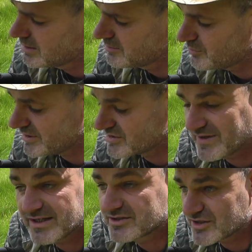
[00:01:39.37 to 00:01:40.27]
The rest of
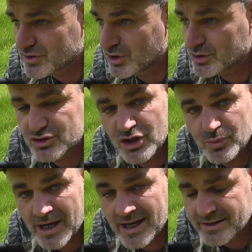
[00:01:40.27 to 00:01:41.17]
it doesn't look too
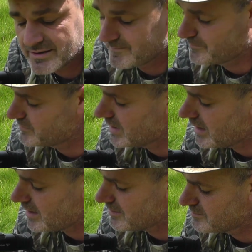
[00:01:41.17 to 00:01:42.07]
bad.
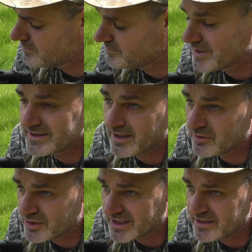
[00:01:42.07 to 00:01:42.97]
But yeah, I'm
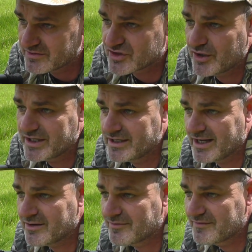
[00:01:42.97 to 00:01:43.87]
going to get it sighted in
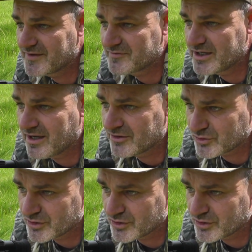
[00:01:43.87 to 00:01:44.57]
now for 50 yards.